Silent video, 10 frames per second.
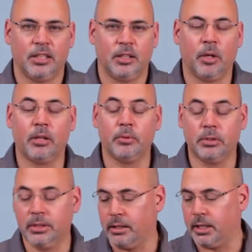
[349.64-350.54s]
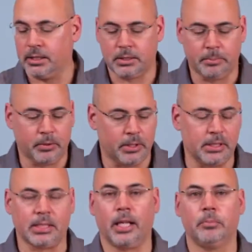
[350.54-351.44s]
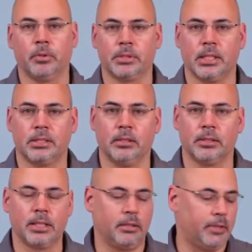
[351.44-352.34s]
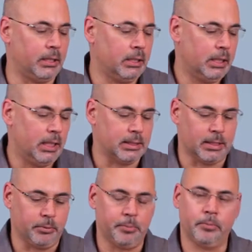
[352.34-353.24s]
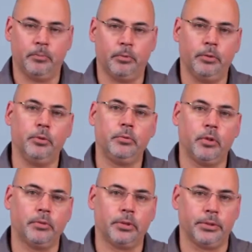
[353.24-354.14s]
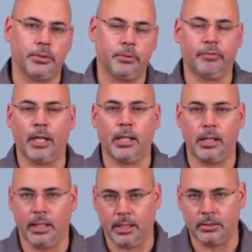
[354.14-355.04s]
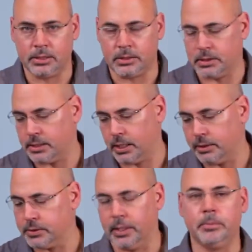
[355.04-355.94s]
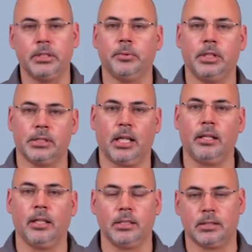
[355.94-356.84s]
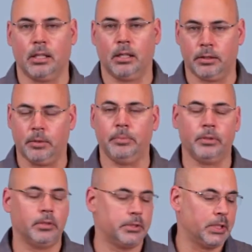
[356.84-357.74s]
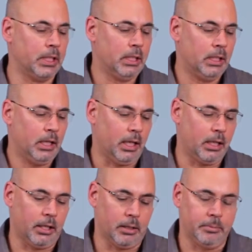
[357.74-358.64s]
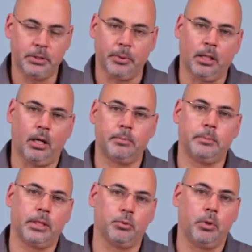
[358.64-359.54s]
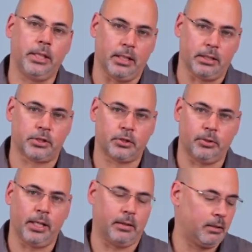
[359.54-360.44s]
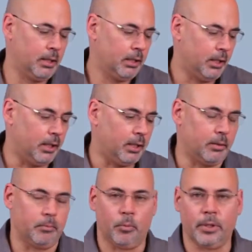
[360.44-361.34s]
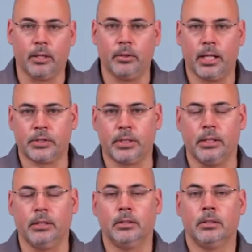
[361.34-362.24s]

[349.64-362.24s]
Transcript: One of the real neat things about the design process here at Synovate is that we moved over to finite analysis design. So that means we design things on computers, and it means we can optimize weight and strength without actually